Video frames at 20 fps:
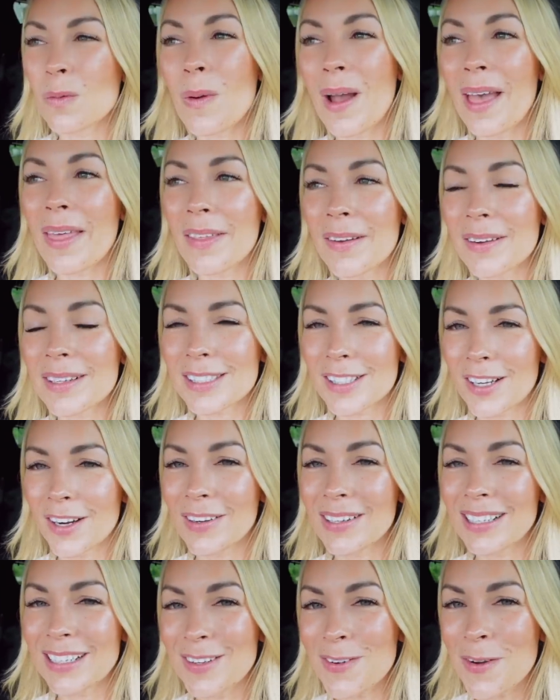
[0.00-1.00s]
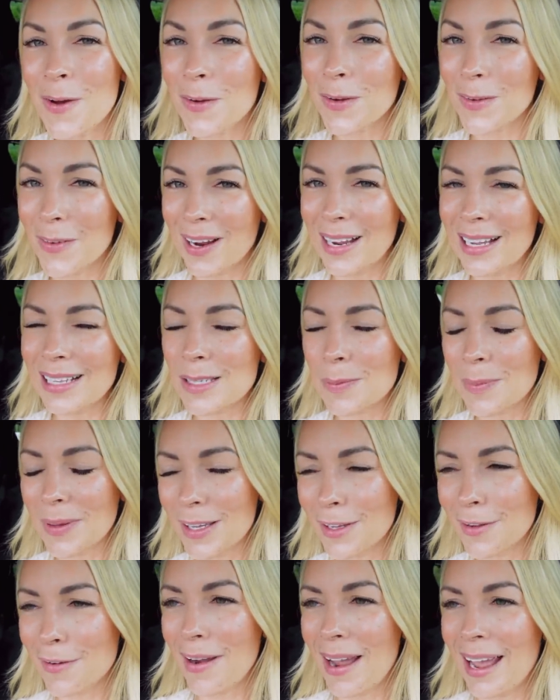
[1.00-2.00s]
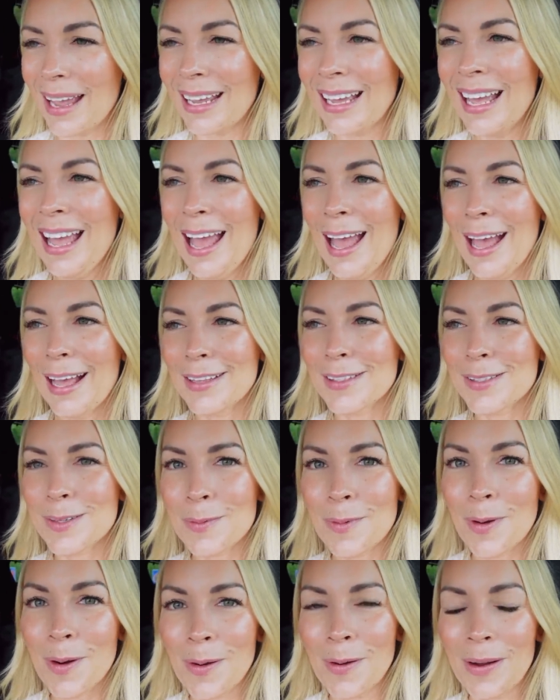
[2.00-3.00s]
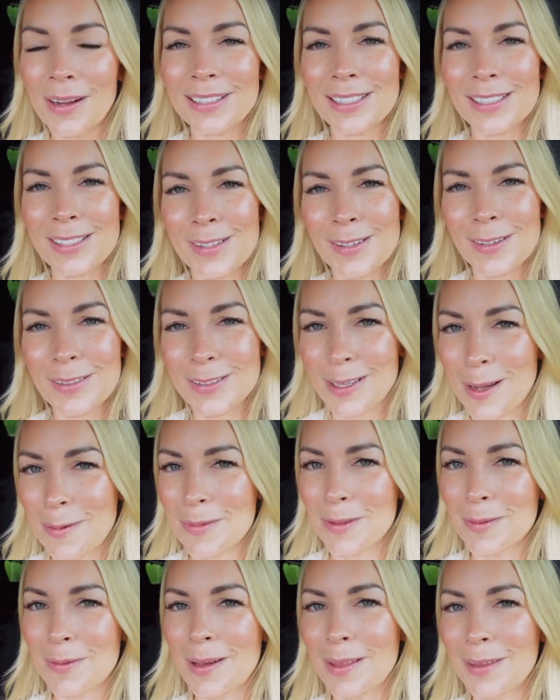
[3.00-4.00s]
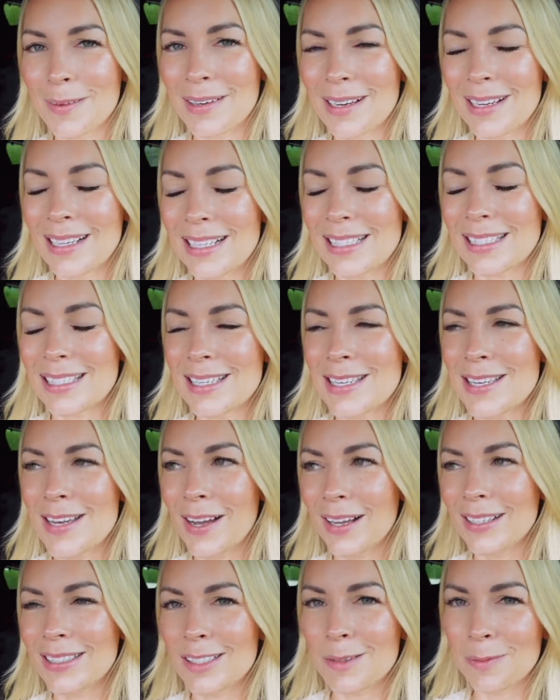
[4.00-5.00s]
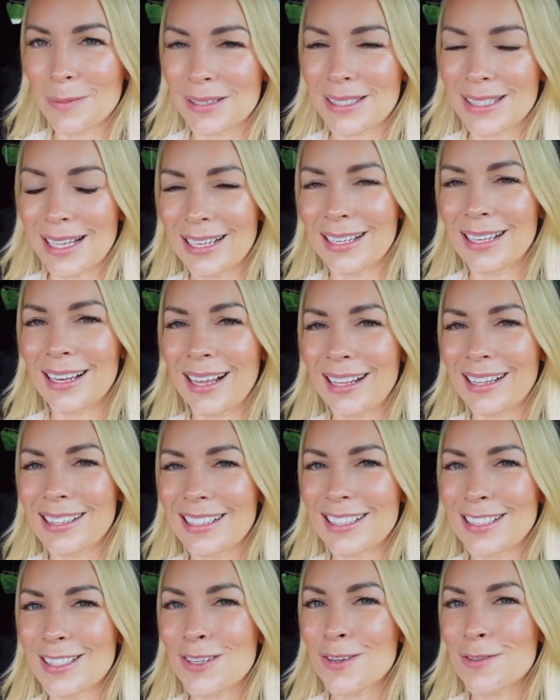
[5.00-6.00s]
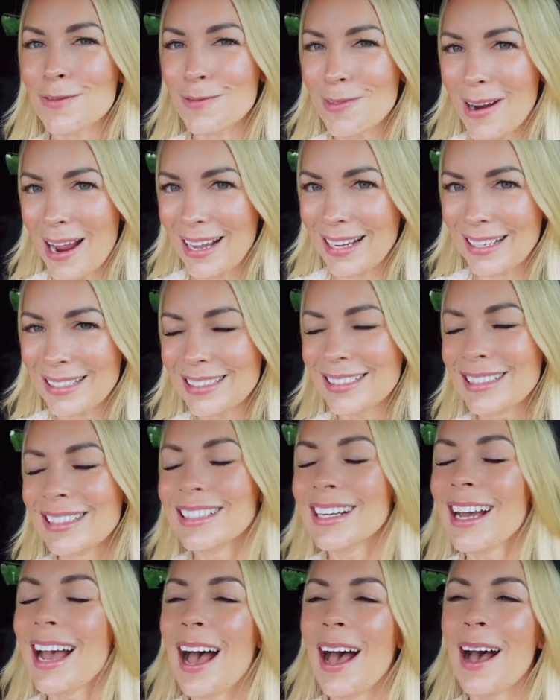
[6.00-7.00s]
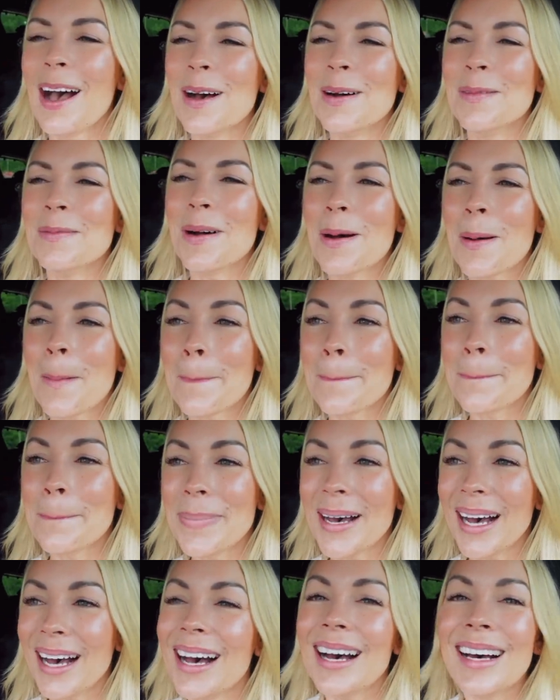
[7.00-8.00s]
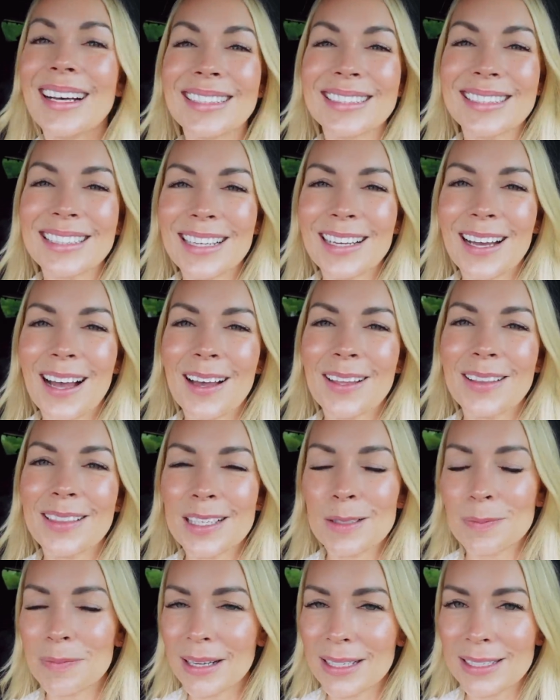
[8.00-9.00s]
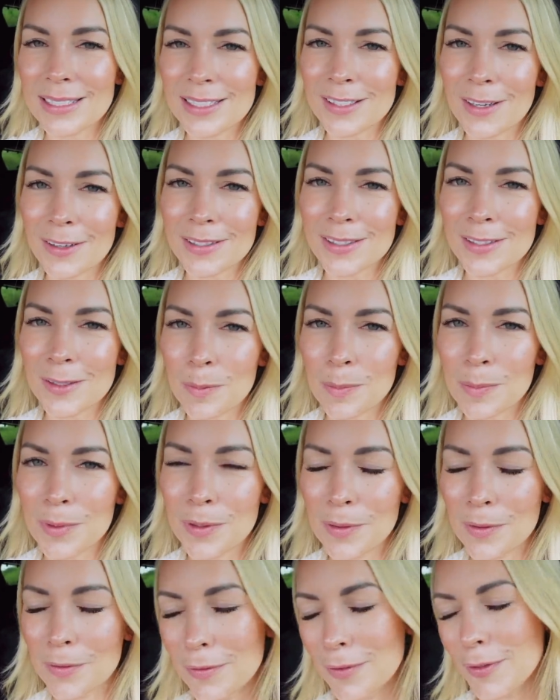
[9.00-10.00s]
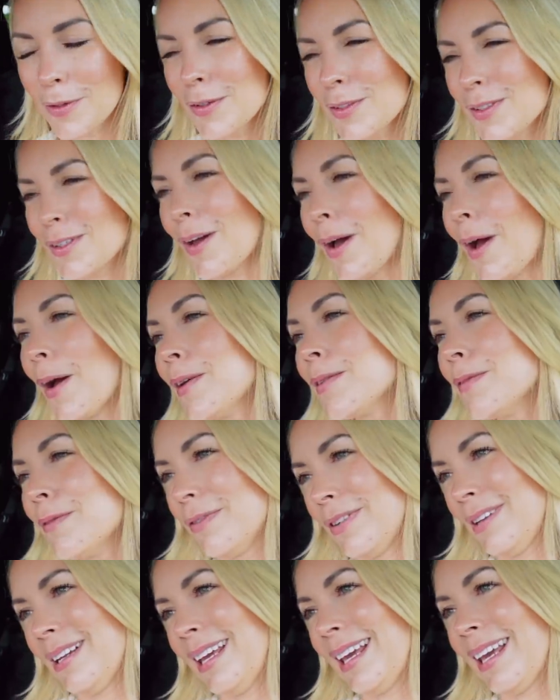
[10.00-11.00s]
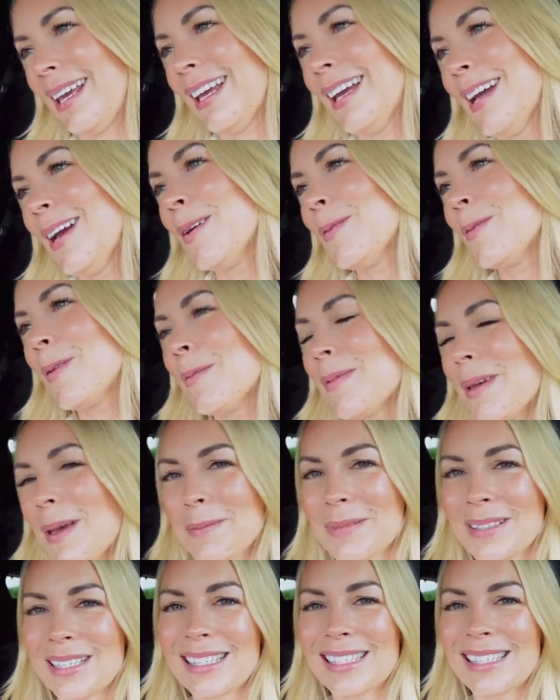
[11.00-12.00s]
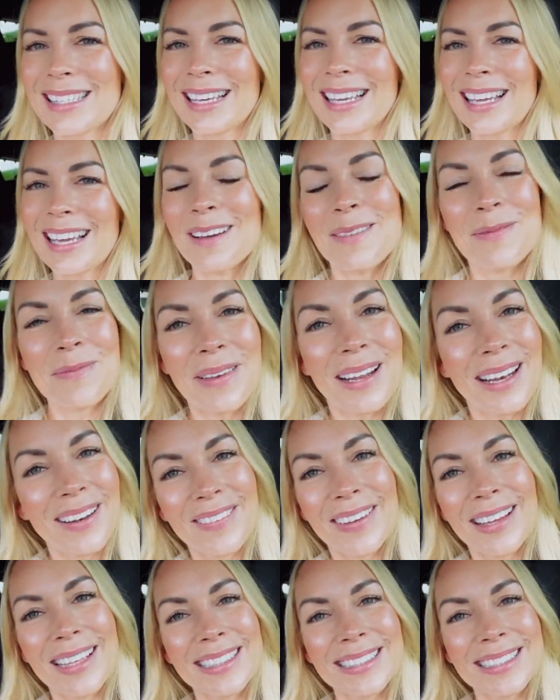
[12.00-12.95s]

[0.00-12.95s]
weather is currently not great, it's a bit grey, and tomorrow I just looked up the weather, it's 90% likely to rain, but these places are still beautiful, so hopefully we'll be able to see a bit of it.